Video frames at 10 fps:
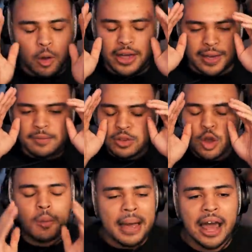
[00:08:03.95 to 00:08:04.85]
okay,
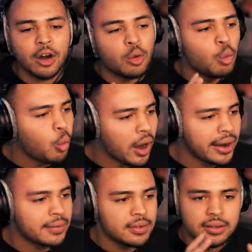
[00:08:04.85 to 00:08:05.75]
no matter
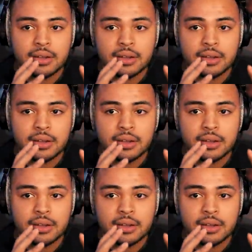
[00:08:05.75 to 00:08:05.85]
what